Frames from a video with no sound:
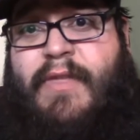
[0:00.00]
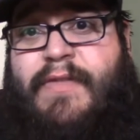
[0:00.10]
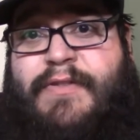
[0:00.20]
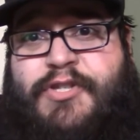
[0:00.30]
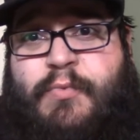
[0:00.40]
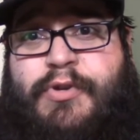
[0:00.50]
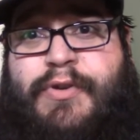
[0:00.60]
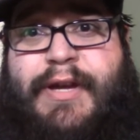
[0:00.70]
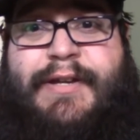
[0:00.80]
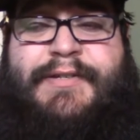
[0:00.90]
this with
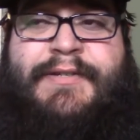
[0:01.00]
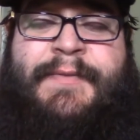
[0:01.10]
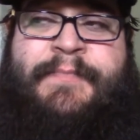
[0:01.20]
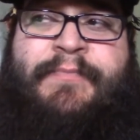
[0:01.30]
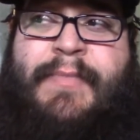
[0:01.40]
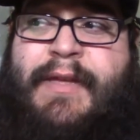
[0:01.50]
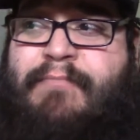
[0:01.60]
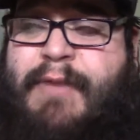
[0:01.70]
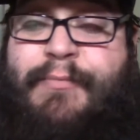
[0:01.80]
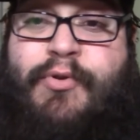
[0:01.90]
you guys?
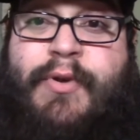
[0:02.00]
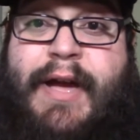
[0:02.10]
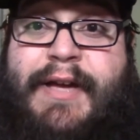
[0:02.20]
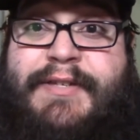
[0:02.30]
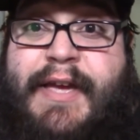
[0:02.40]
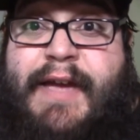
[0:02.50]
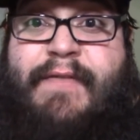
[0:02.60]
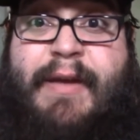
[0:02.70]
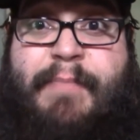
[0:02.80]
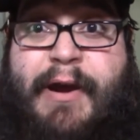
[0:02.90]
Maybe you guys
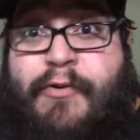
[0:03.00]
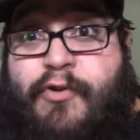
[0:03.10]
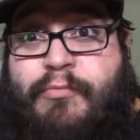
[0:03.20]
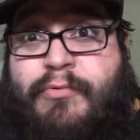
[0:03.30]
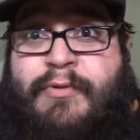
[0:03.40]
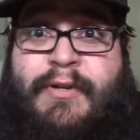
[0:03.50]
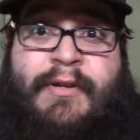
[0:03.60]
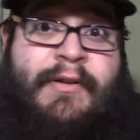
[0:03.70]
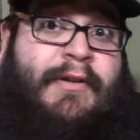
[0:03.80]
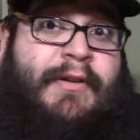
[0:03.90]
have a paranormal
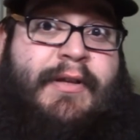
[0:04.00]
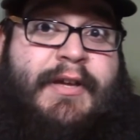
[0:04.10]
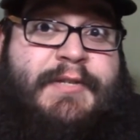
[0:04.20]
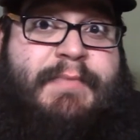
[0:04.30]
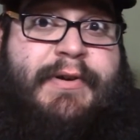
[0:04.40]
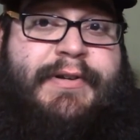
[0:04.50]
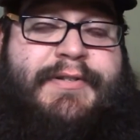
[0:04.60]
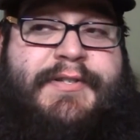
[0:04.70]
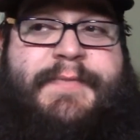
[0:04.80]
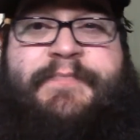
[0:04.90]
experience.